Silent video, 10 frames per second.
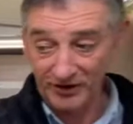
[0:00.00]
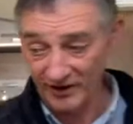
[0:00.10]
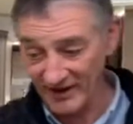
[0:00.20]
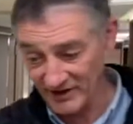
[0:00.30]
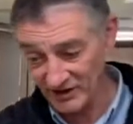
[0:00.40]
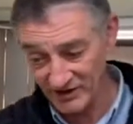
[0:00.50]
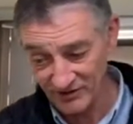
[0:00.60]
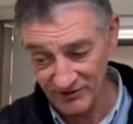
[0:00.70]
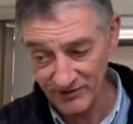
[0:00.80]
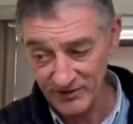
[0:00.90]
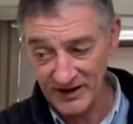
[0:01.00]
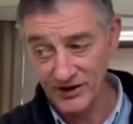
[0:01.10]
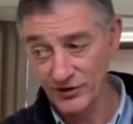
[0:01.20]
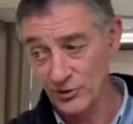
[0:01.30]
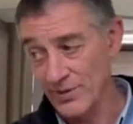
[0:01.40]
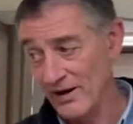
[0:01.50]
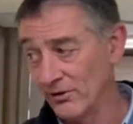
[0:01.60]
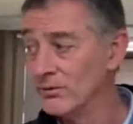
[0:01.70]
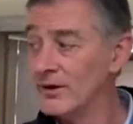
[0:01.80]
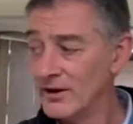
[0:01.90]
like that. You need to get a new barrel.
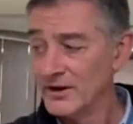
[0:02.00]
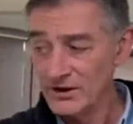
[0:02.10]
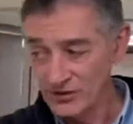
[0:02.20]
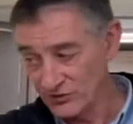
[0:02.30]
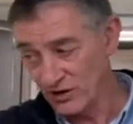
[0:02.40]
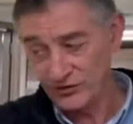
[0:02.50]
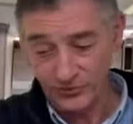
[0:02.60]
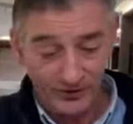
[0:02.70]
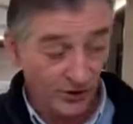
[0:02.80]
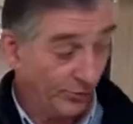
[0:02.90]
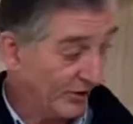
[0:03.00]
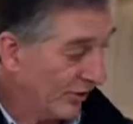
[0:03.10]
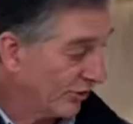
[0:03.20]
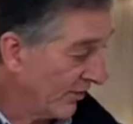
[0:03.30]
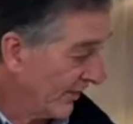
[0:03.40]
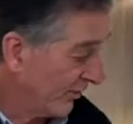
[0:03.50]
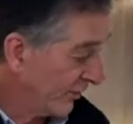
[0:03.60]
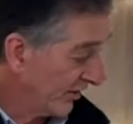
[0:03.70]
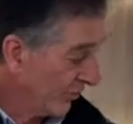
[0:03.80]
You've got some illumination on that side as